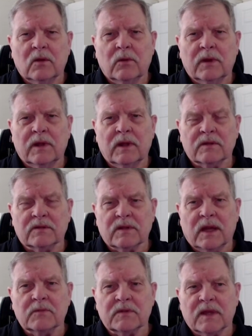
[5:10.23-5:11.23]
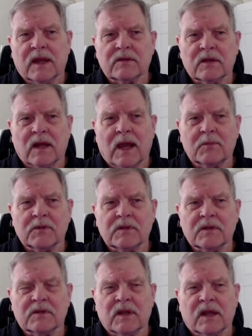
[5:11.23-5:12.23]
within same-sex and
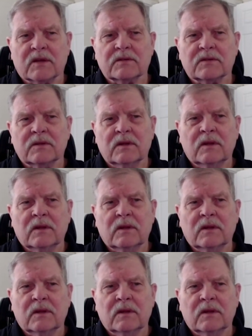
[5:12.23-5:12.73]
opposite-sex